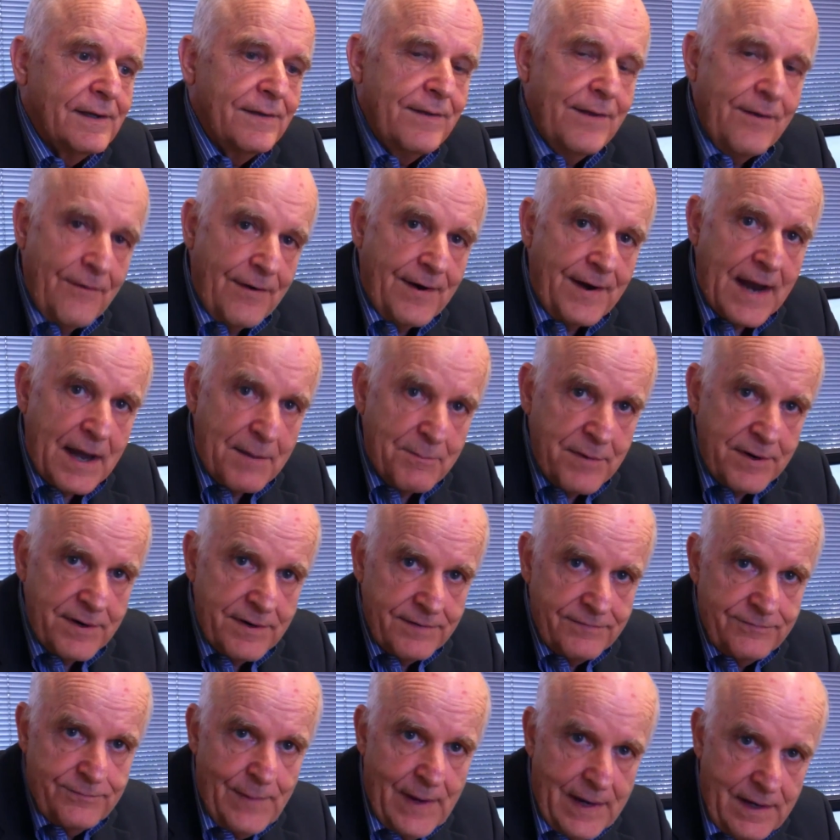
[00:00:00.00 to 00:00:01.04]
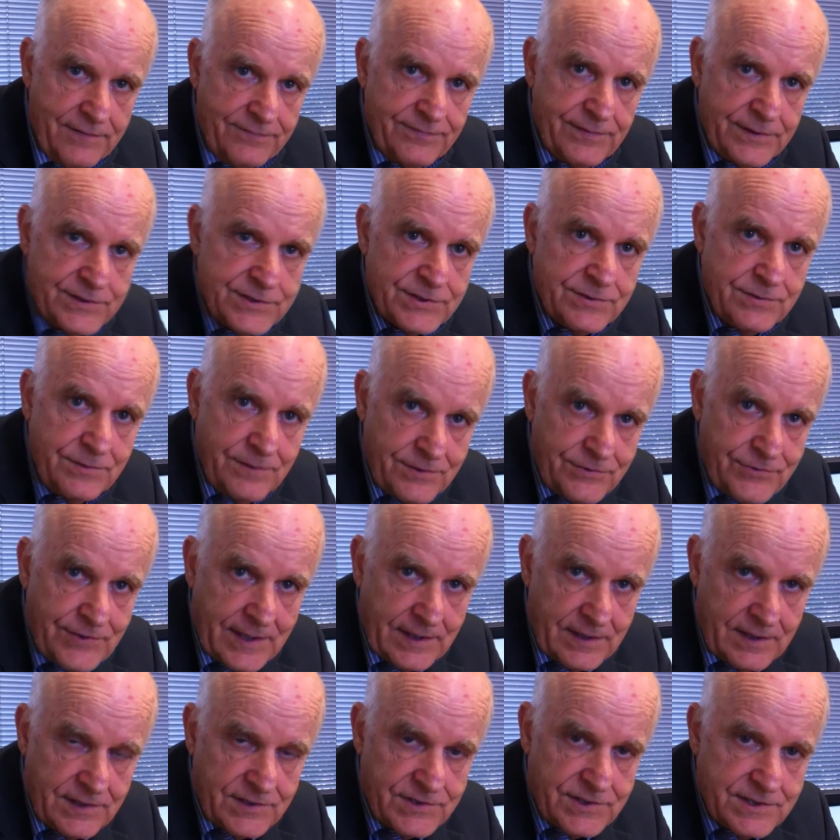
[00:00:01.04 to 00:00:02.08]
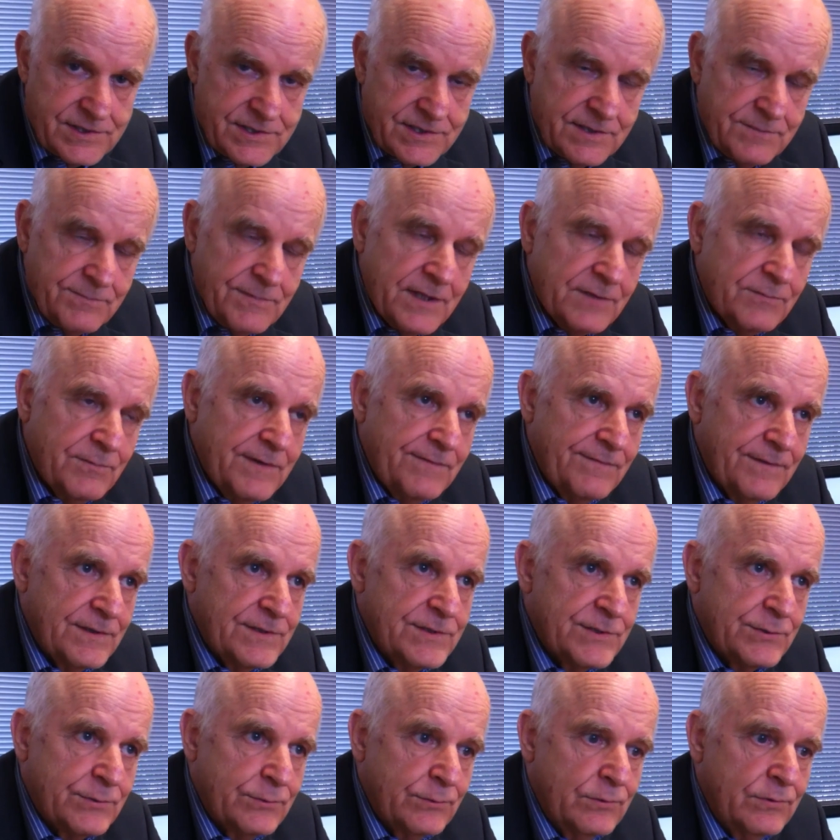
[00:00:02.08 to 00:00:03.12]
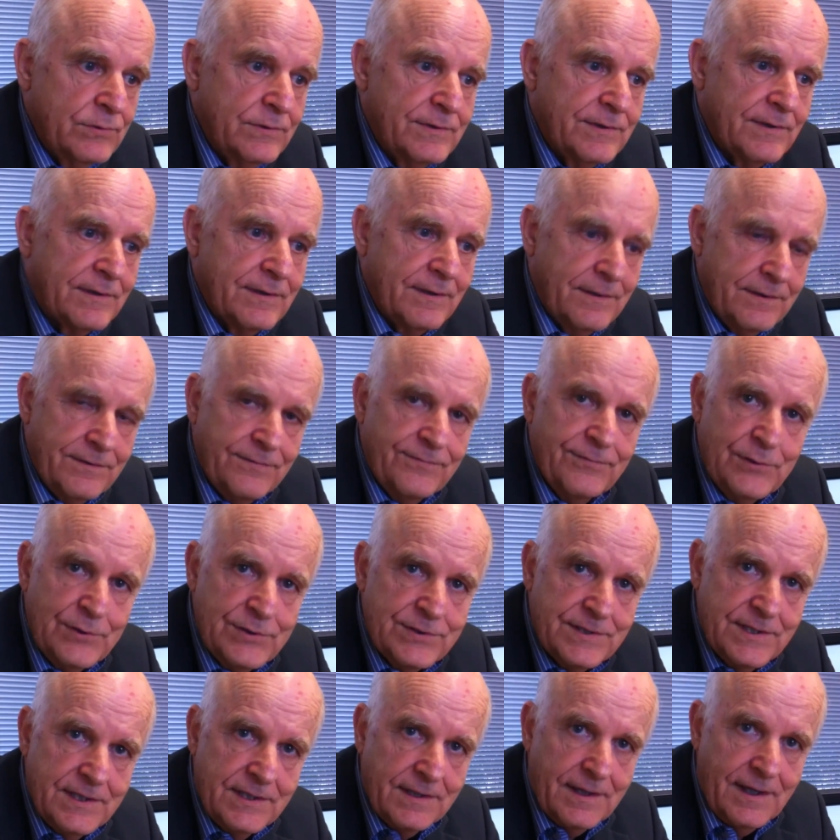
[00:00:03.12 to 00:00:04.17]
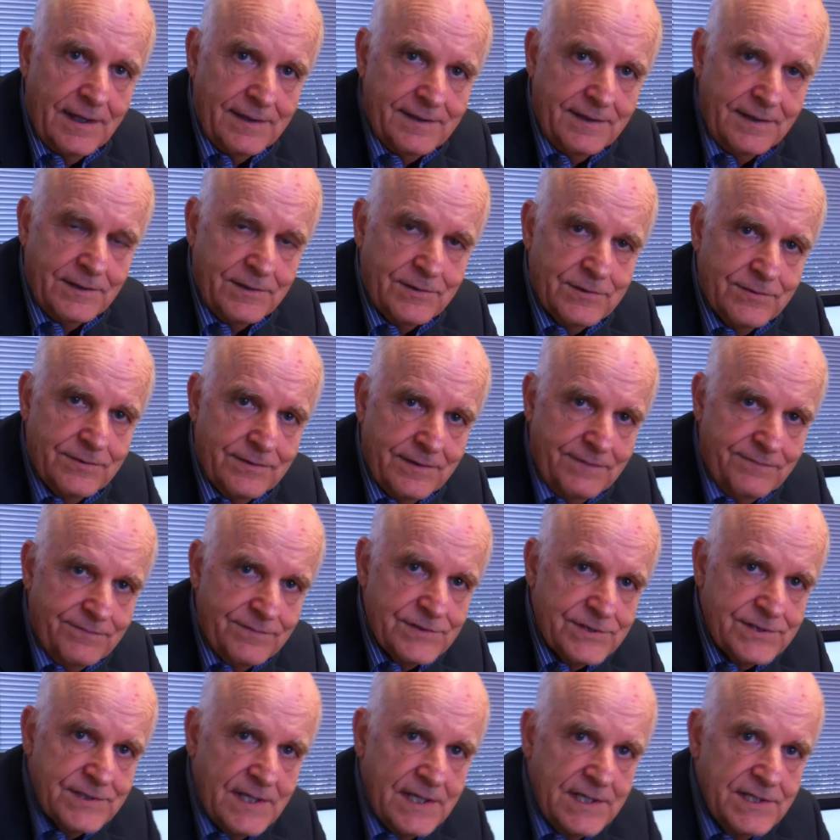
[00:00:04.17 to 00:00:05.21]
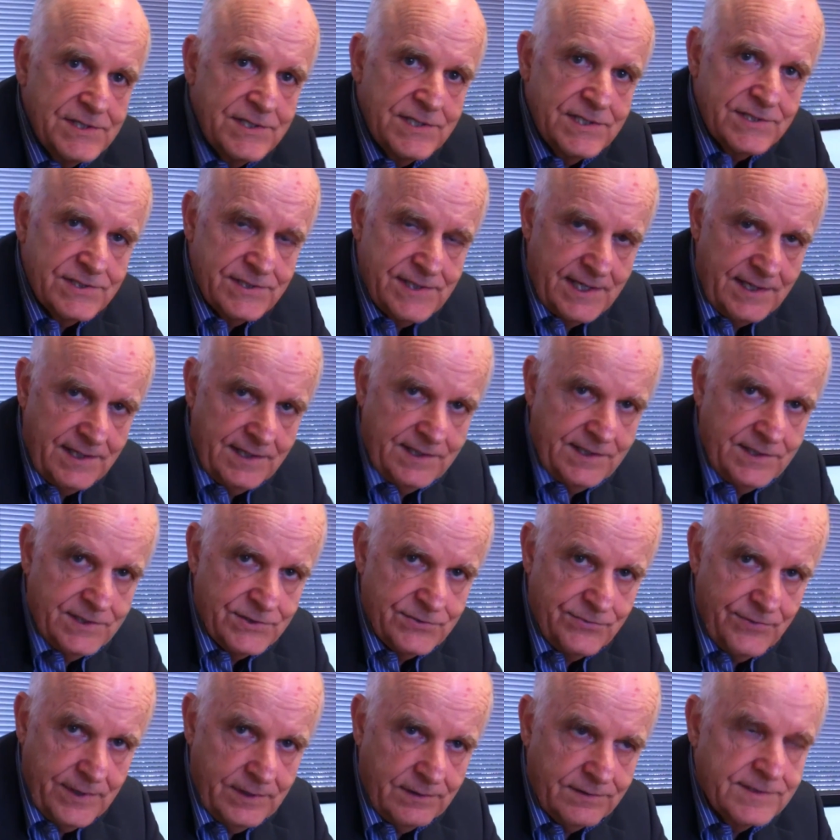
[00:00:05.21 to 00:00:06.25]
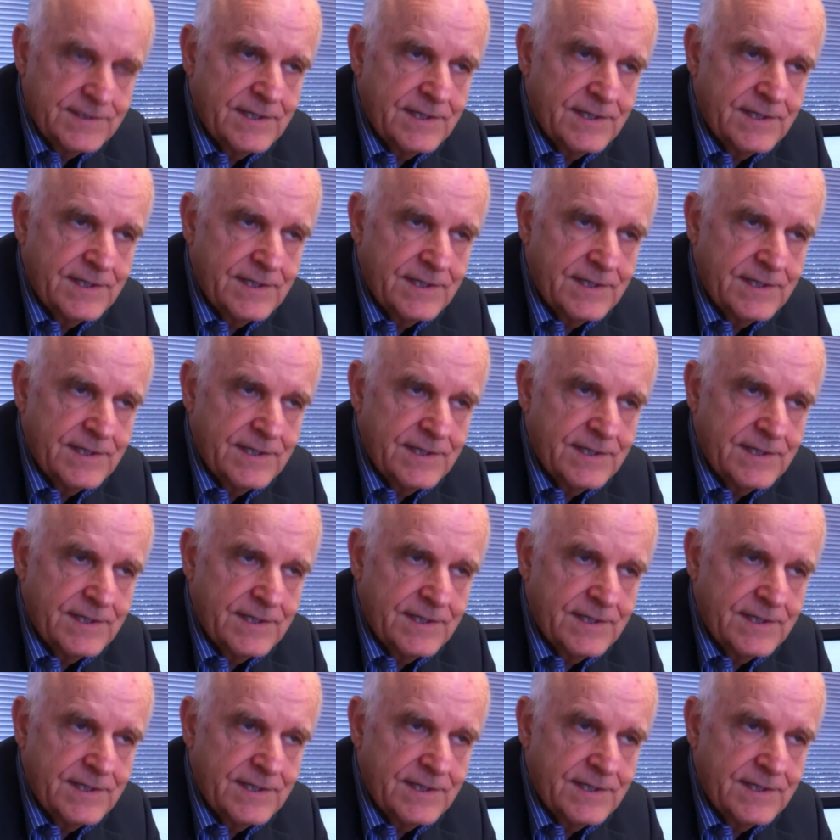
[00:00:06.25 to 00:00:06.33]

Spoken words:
There are a number of benefits to the tracking system that we've installed. The first thing I think to emphasize is that it is real